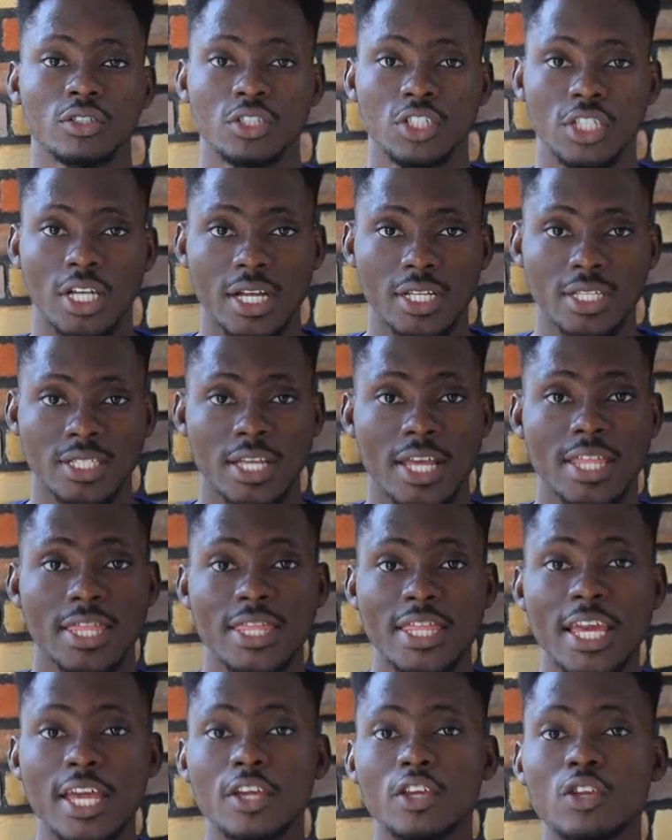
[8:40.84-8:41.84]
chats.
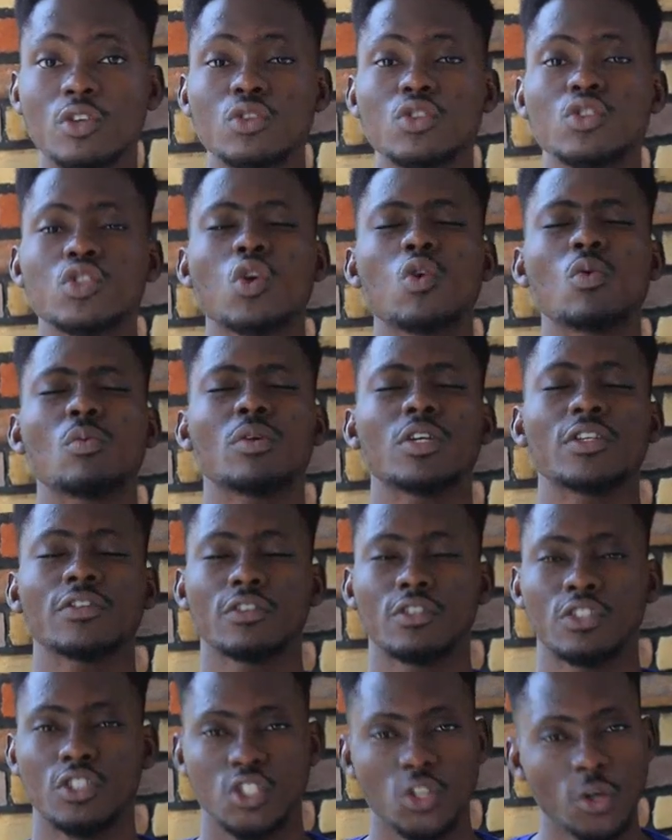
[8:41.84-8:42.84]
Thank you so much
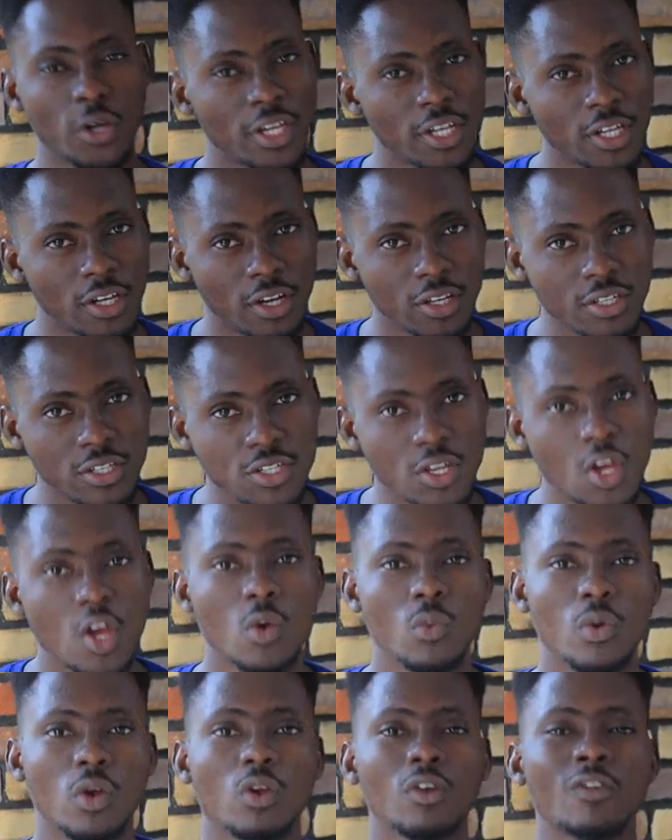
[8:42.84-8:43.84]
for joining us.
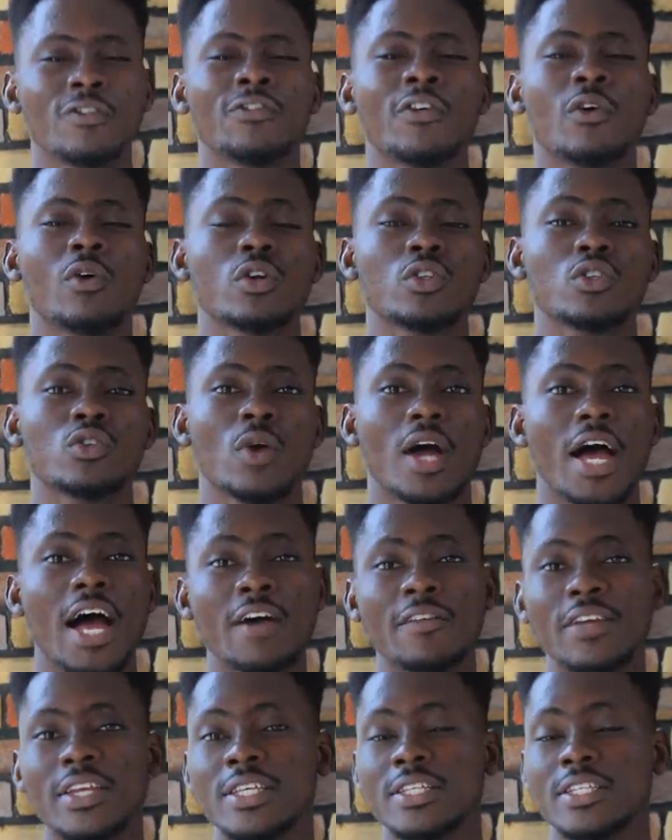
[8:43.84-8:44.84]
We look forward to
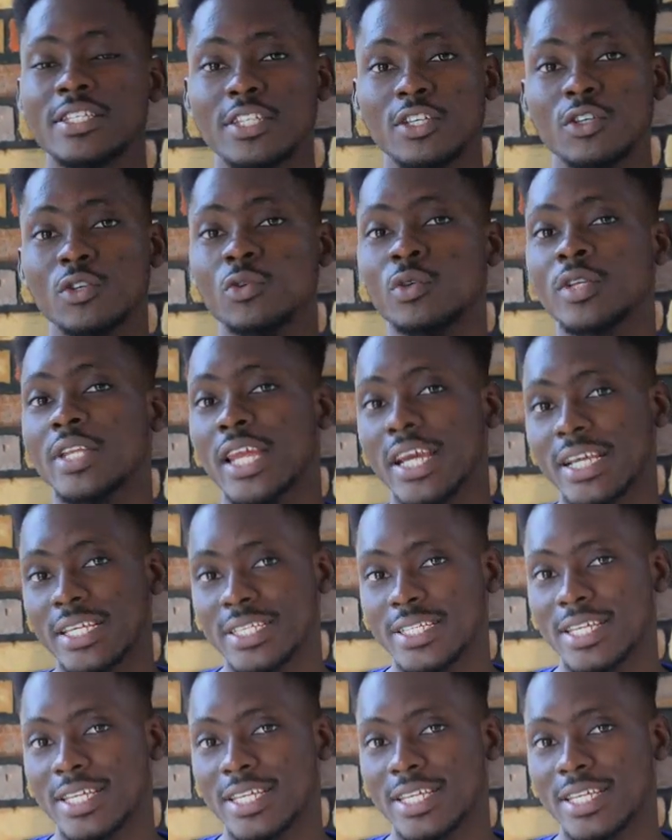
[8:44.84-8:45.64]
having and seeing you next